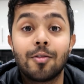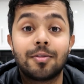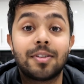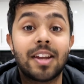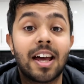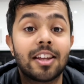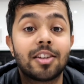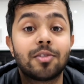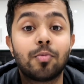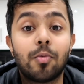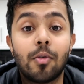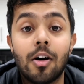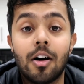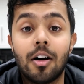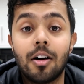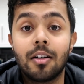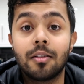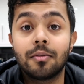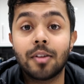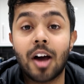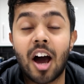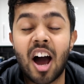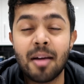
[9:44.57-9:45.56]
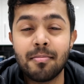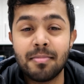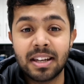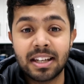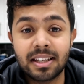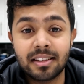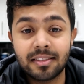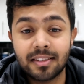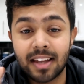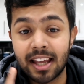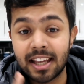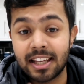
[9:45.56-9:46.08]
That's what I
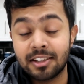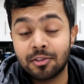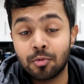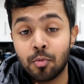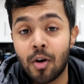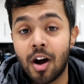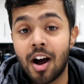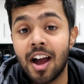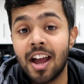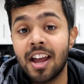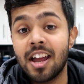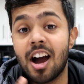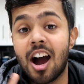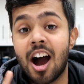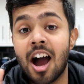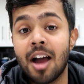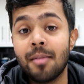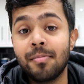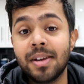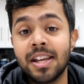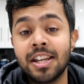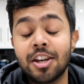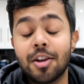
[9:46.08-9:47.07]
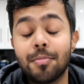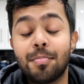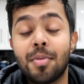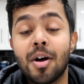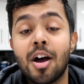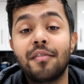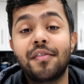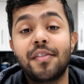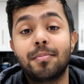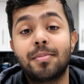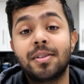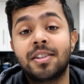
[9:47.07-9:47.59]
mean. That is why I'm in the
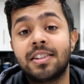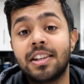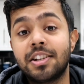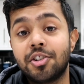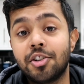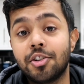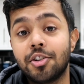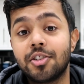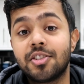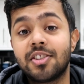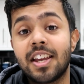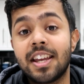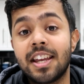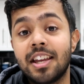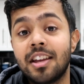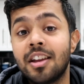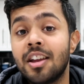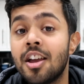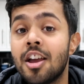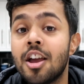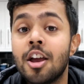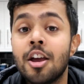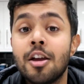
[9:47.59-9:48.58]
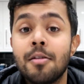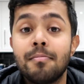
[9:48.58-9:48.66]
perfect position to say it,